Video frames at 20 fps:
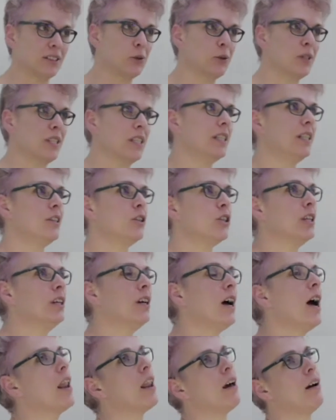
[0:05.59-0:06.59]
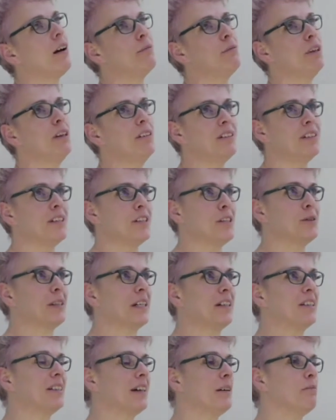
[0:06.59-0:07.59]
school teacher and I'm used to doing
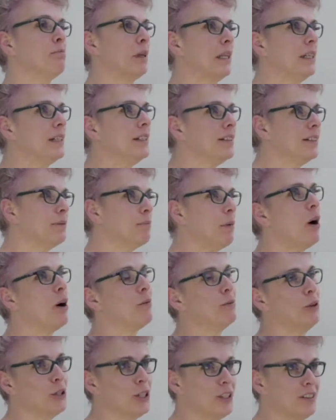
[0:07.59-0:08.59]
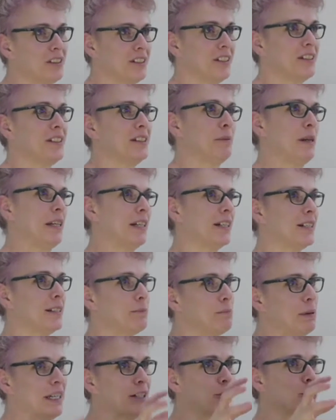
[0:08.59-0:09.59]
assemblies, but I'm not used to speaking to
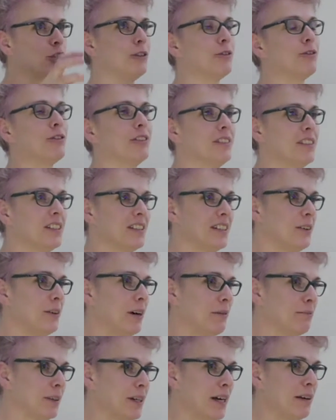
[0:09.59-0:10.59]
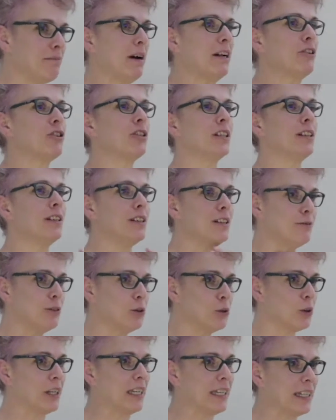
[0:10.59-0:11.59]
big children, so I'm imagining that you've
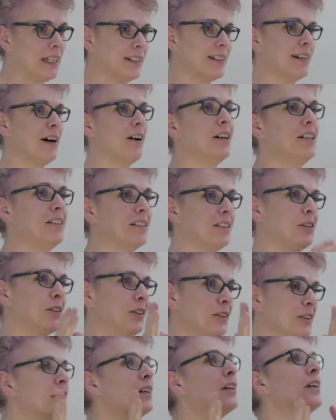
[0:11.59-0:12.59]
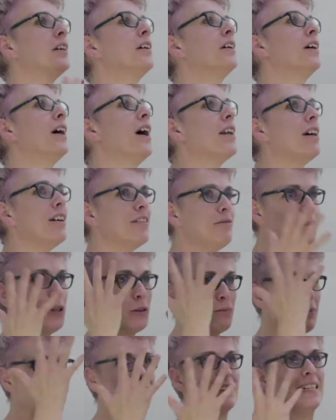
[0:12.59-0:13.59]
all got little ties on. And I've
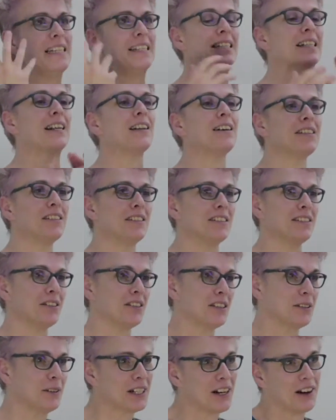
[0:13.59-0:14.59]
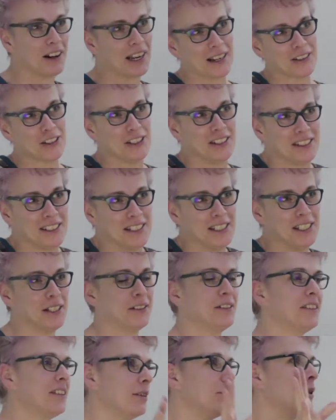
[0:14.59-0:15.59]
put my reading glasses on so I can't actually see you,
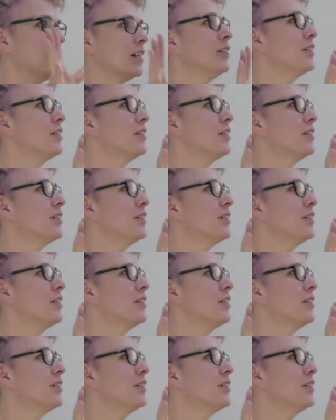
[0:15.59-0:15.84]
so we're